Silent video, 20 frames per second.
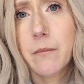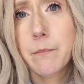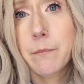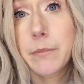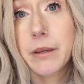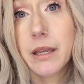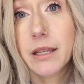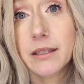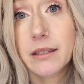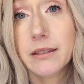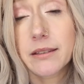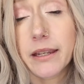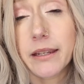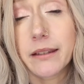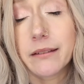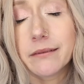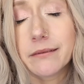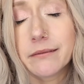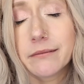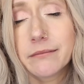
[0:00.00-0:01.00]
because of
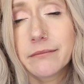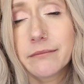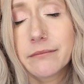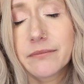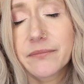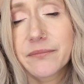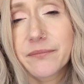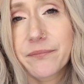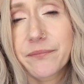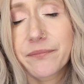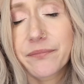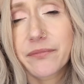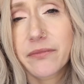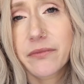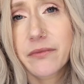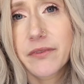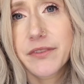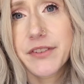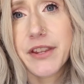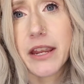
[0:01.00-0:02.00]

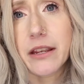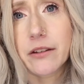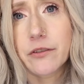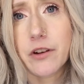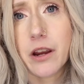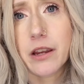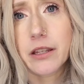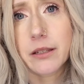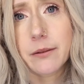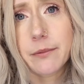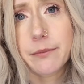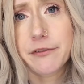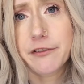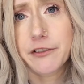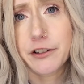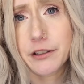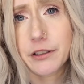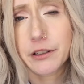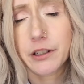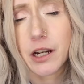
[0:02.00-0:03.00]
Satan. Satan tries to
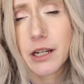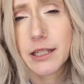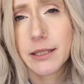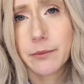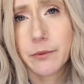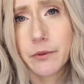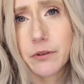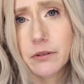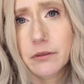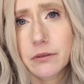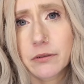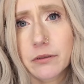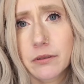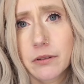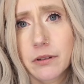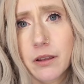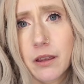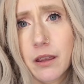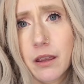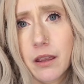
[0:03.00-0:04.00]
pervert the gospel.
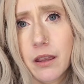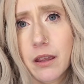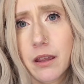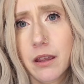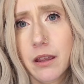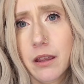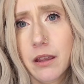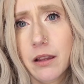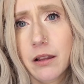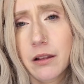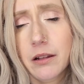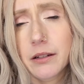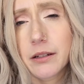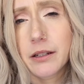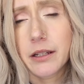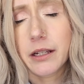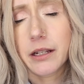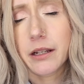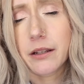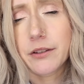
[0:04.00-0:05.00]

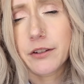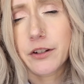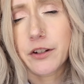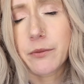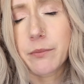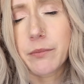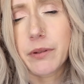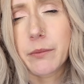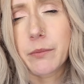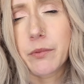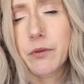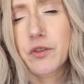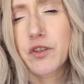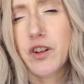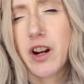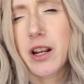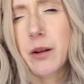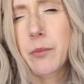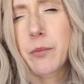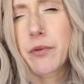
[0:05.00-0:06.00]
And in turn, people
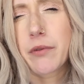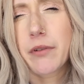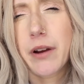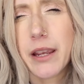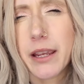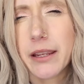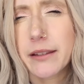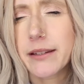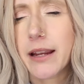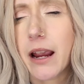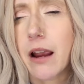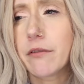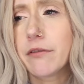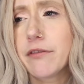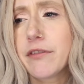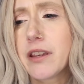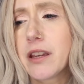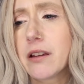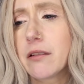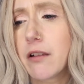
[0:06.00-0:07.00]
try to break it
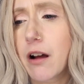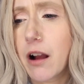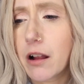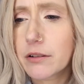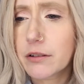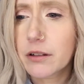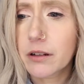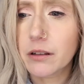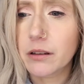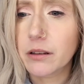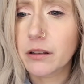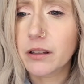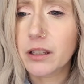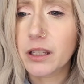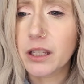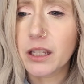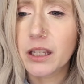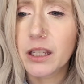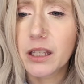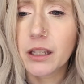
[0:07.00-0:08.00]
down
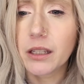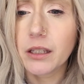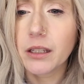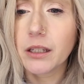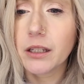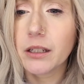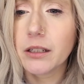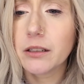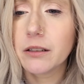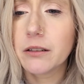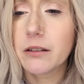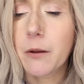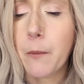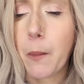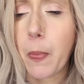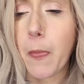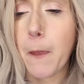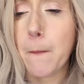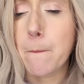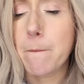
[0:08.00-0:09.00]
theologically
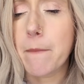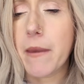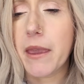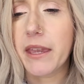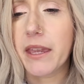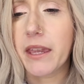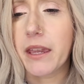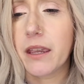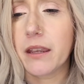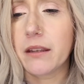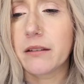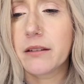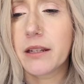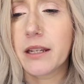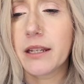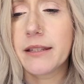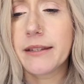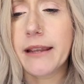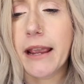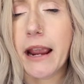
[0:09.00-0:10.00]
make it
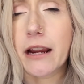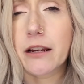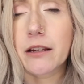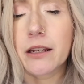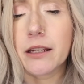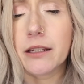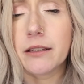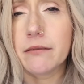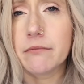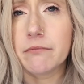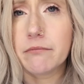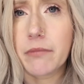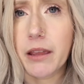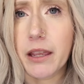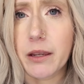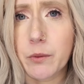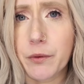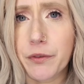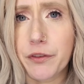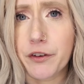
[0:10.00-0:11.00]
in
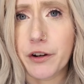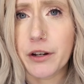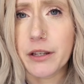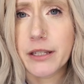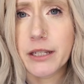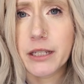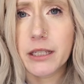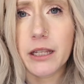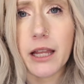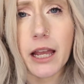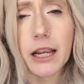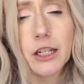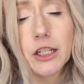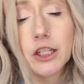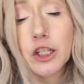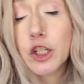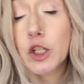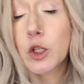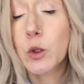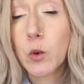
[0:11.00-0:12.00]
like with their
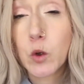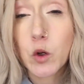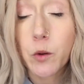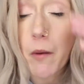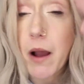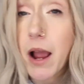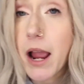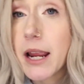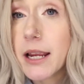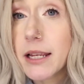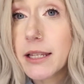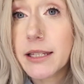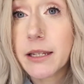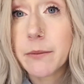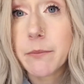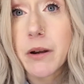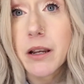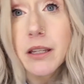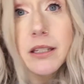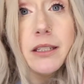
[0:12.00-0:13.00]
intellectual minds
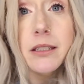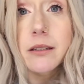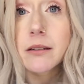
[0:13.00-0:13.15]
it must